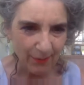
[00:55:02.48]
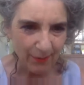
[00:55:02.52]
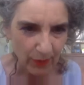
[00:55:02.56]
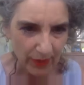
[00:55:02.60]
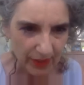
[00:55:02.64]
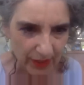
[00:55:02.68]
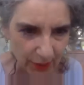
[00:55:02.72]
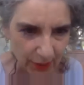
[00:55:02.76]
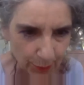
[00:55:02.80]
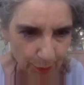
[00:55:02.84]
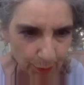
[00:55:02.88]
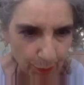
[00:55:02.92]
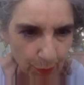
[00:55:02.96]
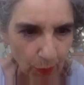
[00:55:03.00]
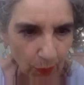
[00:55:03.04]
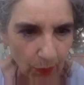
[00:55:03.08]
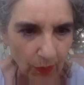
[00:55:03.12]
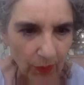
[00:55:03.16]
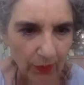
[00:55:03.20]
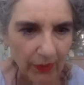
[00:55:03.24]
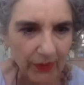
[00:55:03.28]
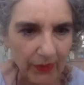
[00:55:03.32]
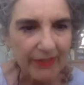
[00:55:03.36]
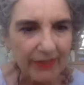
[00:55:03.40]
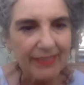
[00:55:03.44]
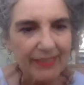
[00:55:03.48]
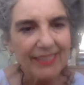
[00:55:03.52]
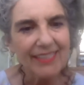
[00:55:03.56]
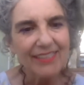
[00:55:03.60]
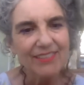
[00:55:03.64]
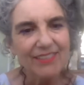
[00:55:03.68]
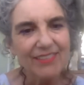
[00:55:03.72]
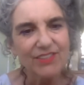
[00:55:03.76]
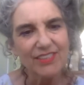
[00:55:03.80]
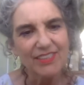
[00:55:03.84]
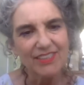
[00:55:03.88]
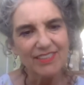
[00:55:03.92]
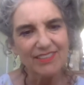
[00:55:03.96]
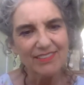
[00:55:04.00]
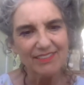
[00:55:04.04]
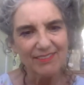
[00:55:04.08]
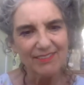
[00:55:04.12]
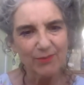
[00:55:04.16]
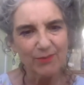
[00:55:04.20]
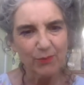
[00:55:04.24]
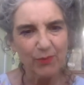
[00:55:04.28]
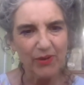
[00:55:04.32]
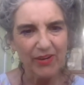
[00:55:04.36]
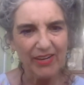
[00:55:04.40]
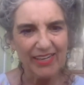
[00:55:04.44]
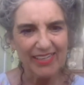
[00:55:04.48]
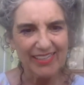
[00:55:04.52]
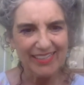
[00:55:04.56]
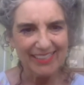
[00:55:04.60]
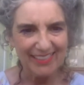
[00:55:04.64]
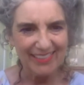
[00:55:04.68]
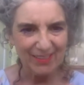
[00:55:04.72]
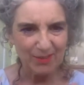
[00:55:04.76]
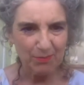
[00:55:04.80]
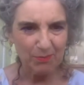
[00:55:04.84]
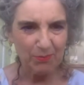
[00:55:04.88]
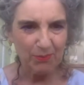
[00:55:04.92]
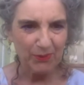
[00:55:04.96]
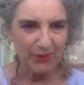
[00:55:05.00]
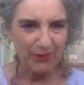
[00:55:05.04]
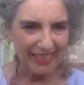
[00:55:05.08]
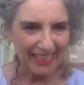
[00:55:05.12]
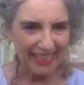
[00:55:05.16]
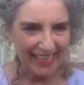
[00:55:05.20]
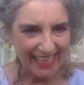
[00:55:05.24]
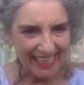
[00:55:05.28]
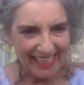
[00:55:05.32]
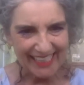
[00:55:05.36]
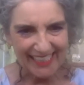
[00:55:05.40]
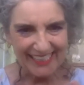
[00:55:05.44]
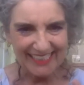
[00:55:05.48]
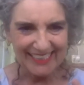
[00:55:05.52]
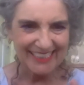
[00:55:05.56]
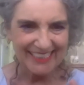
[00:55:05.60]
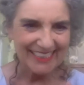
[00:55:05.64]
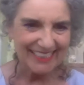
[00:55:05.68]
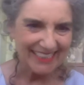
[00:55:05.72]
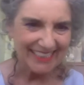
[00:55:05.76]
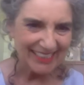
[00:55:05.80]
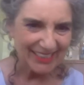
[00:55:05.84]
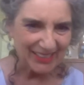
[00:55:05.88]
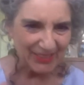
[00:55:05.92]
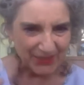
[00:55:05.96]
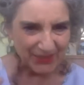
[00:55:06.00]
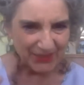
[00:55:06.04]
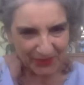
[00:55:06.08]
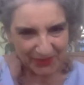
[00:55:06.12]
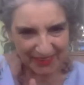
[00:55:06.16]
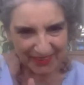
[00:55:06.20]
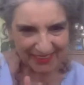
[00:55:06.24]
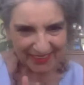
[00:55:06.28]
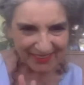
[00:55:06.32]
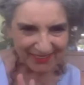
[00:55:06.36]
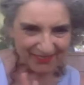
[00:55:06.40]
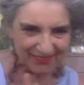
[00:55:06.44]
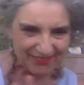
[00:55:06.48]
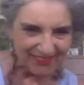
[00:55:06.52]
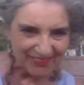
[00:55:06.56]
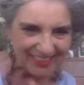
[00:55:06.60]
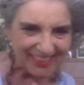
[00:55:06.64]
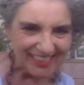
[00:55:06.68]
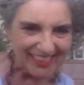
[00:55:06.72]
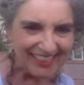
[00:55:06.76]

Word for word: was born. And she started wearing this borghese sort of